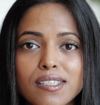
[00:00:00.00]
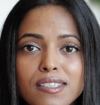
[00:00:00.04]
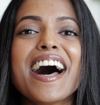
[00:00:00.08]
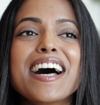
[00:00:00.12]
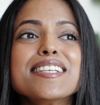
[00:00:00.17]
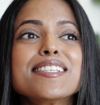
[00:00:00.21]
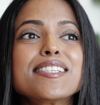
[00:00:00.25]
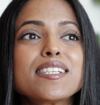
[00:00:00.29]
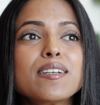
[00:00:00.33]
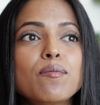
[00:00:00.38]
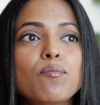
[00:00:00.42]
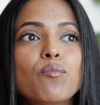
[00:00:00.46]

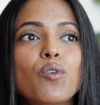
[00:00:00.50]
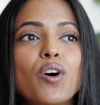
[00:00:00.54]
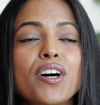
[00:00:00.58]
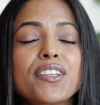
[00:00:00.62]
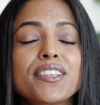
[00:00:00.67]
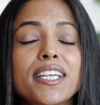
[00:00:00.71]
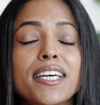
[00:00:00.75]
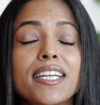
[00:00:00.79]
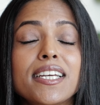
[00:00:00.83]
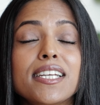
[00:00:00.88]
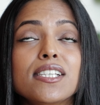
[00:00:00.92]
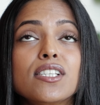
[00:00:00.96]
As someone
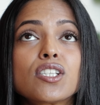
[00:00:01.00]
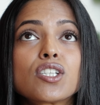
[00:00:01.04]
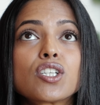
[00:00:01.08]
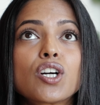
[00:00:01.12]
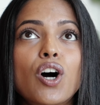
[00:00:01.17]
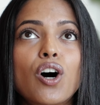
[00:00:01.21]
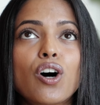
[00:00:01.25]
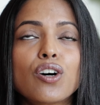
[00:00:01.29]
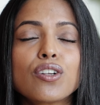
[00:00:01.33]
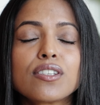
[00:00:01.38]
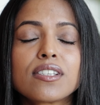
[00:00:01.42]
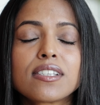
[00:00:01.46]
that is
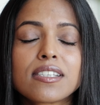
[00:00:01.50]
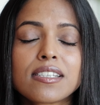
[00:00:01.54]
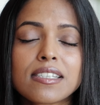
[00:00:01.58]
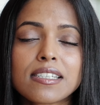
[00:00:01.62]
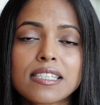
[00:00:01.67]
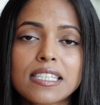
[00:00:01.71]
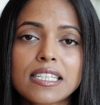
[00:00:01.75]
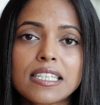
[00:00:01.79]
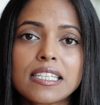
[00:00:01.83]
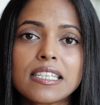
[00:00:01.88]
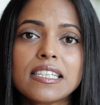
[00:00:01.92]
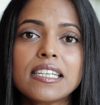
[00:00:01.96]

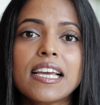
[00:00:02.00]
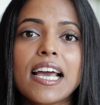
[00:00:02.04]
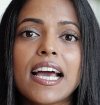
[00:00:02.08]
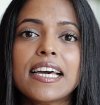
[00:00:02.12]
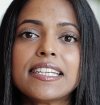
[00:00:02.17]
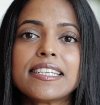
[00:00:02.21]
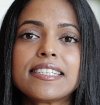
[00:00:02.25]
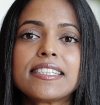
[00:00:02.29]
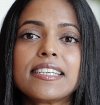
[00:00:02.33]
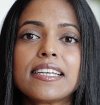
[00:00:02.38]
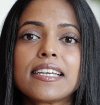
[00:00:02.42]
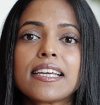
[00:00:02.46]
constantly
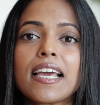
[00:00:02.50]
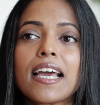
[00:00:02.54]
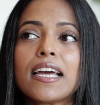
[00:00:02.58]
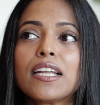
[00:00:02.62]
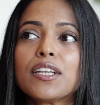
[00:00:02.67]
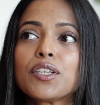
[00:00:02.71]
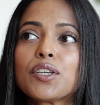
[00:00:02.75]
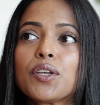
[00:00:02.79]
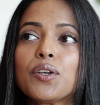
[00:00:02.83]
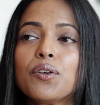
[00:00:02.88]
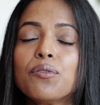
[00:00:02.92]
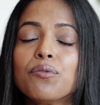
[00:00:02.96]
editing
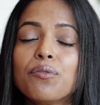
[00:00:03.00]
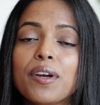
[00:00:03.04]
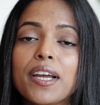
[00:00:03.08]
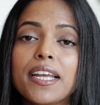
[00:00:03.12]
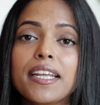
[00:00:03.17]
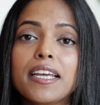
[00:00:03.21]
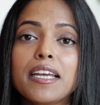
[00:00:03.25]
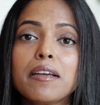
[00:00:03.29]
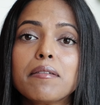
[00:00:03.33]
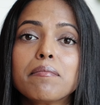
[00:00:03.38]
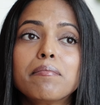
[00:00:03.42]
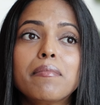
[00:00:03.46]
and
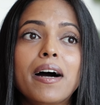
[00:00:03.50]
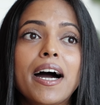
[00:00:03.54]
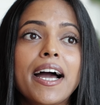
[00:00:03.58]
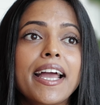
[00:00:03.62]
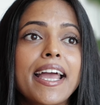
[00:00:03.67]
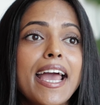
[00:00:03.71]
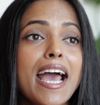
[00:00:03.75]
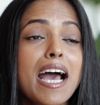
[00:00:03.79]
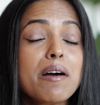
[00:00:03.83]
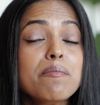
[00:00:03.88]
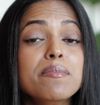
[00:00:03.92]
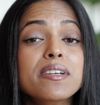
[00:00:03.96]
curating my
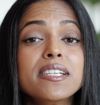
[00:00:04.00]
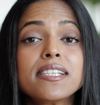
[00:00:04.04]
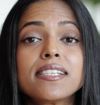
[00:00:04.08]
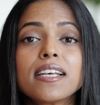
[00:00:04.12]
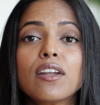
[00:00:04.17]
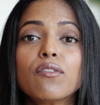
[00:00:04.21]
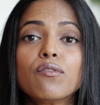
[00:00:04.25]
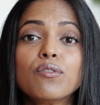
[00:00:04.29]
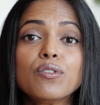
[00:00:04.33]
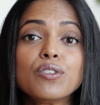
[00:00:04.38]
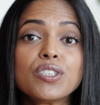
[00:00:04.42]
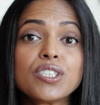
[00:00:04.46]
habits
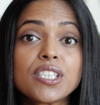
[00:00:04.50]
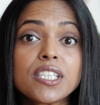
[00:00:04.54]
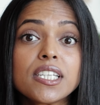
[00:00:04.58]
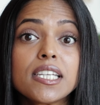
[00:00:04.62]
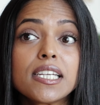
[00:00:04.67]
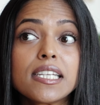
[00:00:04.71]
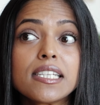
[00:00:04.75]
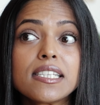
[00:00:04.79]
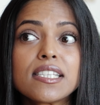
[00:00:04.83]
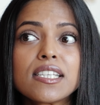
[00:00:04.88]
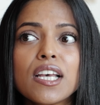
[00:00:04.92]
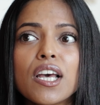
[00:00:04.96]
and
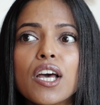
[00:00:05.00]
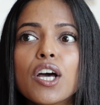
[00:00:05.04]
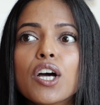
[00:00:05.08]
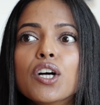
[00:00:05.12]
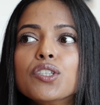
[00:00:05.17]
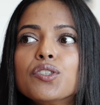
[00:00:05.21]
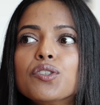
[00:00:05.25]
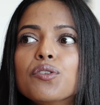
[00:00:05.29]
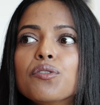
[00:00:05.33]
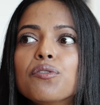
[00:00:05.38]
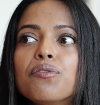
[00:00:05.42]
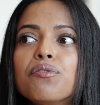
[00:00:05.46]
routines
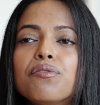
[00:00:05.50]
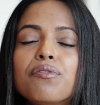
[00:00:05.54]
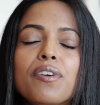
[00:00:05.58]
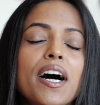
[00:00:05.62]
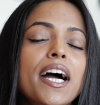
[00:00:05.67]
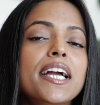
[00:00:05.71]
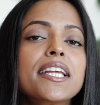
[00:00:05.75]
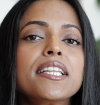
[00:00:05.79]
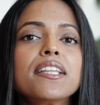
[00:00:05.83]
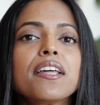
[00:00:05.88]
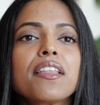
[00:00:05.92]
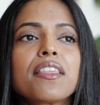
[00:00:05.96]
to
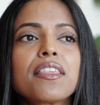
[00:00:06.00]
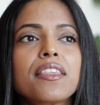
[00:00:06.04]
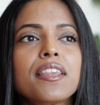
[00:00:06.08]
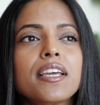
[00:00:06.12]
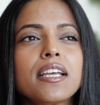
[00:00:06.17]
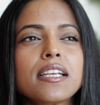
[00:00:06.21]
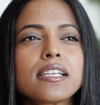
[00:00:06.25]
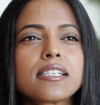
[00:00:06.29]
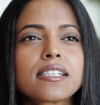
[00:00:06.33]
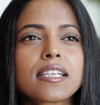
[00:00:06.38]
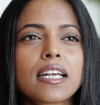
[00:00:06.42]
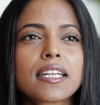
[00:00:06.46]
find the
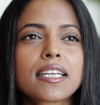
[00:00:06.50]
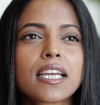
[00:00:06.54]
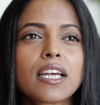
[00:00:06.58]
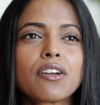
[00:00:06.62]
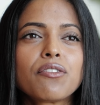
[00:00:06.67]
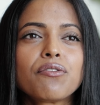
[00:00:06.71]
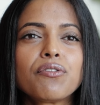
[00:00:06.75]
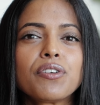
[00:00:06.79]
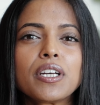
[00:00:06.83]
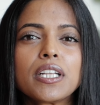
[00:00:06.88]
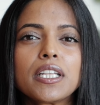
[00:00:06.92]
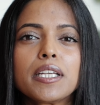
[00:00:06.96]
things that
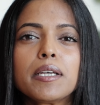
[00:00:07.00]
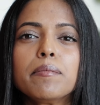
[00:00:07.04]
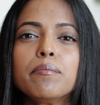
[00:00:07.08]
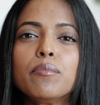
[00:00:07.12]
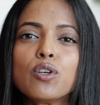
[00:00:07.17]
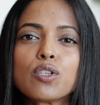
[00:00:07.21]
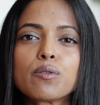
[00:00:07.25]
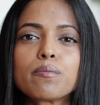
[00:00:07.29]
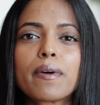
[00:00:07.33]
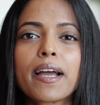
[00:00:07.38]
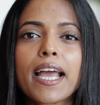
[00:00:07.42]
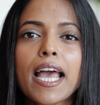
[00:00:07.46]
can really
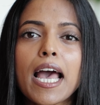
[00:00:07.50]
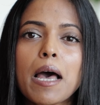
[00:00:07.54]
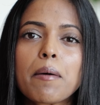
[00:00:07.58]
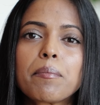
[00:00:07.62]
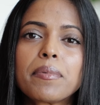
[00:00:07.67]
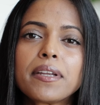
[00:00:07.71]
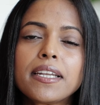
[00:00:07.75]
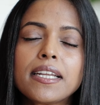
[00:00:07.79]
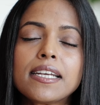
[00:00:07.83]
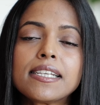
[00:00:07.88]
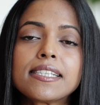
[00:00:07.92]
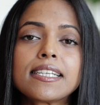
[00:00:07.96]
boost my
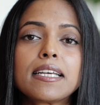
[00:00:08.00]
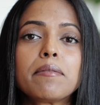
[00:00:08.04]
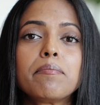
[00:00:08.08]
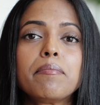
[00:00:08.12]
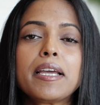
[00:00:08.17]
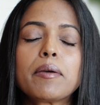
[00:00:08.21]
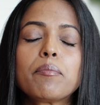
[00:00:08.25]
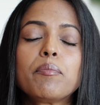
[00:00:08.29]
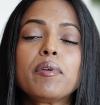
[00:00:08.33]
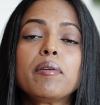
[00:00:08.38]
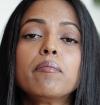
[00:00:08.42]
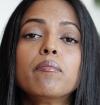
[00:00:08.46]
happiness and
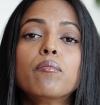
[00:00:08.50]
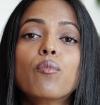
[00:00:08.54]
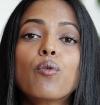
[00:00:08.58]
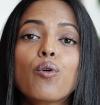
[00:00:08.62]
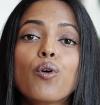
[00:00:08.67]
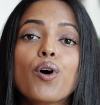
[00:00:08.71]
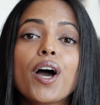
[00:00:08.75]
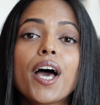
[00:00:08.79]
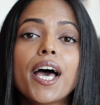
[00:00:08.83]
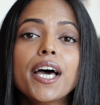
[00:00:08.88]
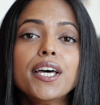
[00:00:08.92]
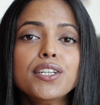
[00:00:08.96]
make me
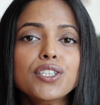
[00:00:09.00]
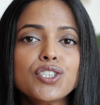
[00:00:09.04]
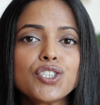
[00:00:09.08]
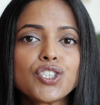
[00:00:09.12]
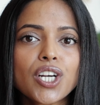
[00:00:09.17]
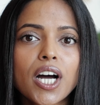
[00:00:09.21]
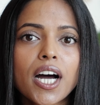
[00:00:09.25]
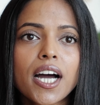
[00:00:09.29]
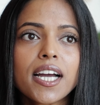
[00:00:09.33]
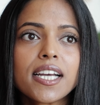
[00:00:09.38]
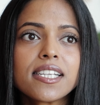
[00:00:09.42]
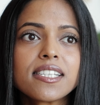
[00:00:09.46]
more
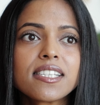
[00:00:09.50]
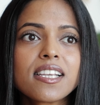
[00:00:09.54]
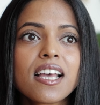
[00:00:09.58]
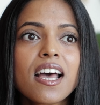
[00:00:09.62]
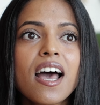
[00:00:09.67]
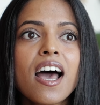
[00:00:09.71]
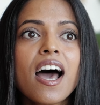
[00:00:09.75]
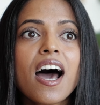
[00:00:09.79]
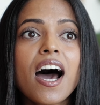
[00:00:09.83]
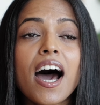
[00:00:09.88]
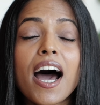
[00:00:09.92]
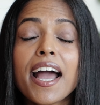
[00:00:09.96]
energized,
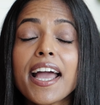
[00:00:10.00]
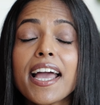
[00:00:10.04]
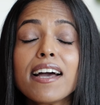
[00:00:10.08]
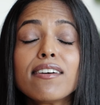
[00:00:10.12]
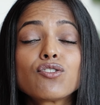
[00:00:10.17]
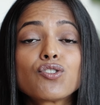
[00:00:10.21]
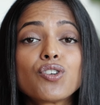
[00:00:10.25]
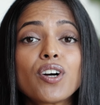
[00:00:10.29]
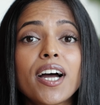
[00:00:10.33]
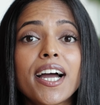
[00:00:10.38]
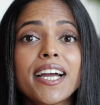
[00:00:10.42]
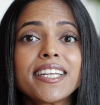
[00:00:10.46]
I have
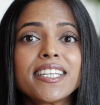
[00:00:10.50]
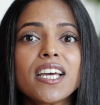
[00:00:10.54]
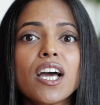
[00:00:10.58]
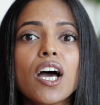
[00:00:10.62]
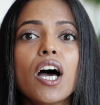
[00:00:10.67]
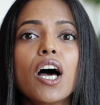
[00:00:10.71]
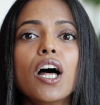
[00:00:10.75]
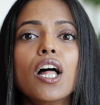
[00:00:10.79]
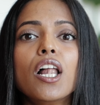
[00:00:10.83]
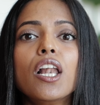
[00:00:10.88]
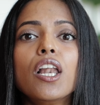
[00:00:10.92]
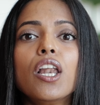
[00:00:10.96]
tried
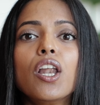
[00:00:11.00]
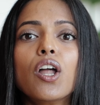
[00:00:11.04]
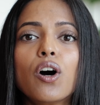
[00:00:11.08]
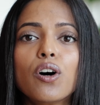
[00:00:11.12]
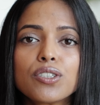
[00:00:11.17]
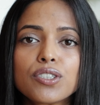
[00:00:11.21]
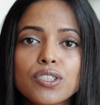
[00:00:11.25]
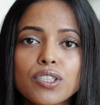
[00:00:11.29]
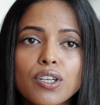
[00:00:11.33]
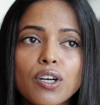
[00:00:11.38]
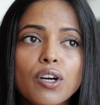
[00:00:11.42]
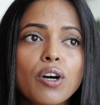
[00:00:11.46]
a
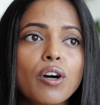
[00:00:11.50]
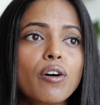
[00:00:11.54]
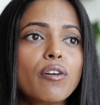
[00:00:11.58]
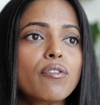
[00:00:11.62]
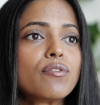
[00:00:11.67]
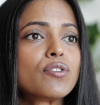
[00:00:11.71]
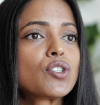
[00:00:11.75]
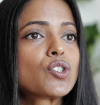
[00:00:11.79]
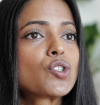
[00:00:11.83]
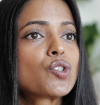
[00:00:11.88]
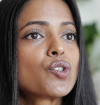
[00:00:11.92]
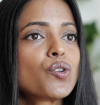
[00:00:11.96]
lot
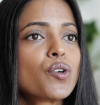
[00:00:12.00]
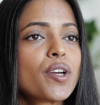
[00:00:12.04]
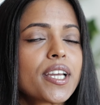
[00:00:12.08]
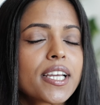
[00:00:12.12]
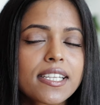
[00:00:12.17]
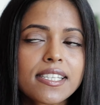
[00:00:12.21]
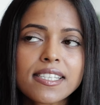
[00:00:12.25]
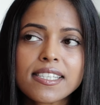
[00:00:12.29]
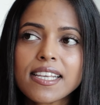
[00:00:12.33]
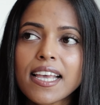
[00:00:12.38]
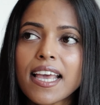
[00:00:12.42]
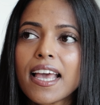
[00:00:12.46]
of
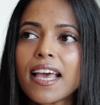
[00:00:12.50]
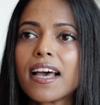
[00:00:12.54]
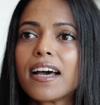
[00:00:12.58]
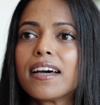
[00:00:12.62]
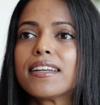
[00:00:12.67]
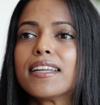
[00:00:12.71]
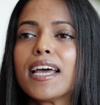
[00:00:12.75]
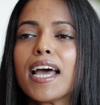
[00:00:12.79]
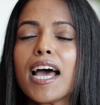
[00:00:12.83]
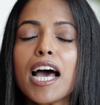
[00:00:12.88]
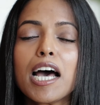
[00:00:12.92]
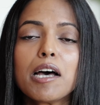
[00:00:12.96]
tricks and
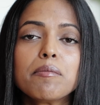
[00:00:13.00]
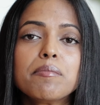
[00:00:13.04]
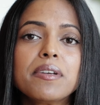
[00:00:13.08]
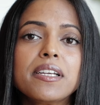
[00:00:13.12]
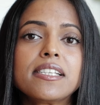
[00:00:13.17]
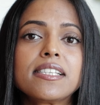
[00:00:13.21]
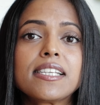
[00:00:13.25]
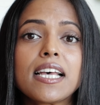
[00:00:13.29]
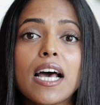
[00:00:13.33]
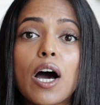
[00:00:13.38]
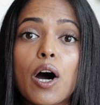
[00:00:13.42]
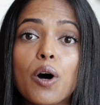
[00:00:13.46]

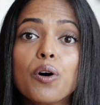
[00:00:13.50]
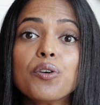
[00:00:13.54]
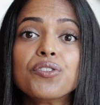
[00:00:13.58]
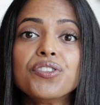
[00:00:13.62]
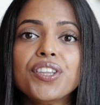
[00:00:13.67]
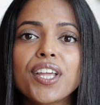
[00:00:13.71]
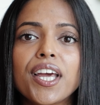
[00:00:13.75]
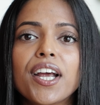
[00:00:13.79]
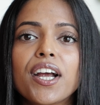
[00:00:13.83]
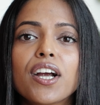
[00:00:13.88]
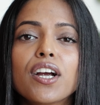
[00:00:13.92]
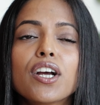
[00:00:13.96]
habits out
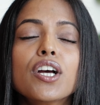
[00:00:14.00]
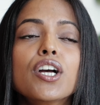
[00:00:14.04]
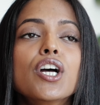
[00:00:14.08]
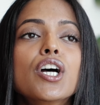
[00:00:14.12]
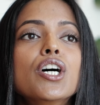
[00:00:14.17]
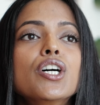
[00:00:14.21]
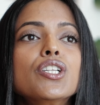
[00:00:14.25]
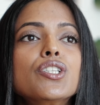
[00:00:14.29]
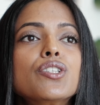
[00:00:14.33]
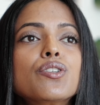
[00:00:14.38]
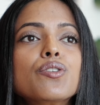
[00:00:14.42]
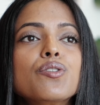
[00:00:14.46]
there
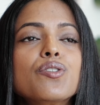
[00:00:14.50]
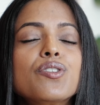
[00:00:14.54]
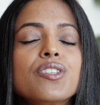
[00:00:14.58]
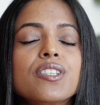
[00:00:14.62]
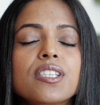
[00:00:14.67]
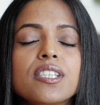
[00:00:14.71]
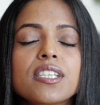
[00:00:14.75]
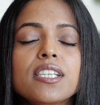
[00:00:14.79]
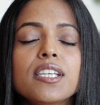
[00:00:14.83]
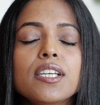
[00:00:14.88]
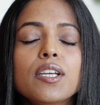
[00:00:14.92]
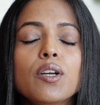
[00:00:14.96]
to
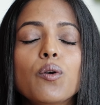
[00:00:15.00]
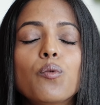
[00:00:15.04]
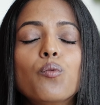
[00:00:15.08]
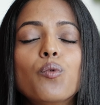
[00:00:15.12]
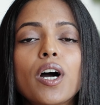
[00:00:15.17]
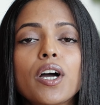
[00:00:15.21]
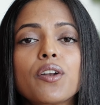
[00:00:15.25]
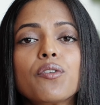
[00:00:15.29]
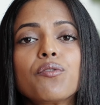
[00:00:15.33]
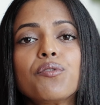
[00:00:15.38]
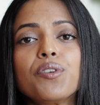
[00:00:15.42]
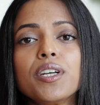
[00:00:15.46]
see
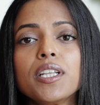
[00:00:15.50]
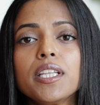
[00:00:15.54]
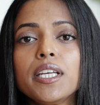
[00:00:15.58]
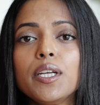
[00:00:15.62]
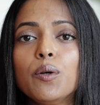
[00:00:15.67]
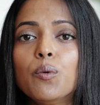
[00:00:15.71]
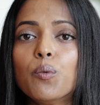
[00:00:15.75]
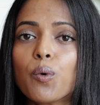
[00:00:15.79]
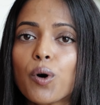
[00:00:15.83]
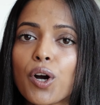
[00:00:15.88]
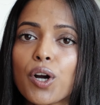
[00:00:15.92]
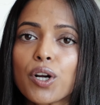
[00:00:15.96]
what really
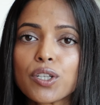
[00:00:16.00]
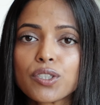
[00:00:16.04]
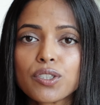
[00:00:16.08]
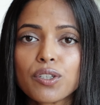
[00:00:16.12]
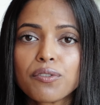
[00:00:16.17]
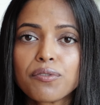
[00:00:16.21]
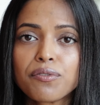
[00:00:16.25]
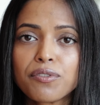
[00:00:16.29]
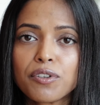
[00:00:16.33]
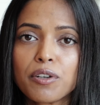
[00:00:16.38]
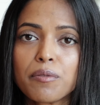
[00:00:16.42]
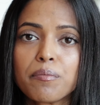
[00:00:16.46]
worked
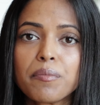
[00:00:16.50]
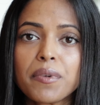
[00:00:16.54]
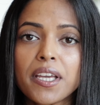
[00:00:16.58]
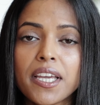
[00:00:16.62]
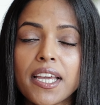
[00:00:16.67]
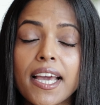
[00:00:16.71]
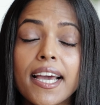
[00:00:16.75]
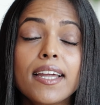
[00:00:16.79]
for me.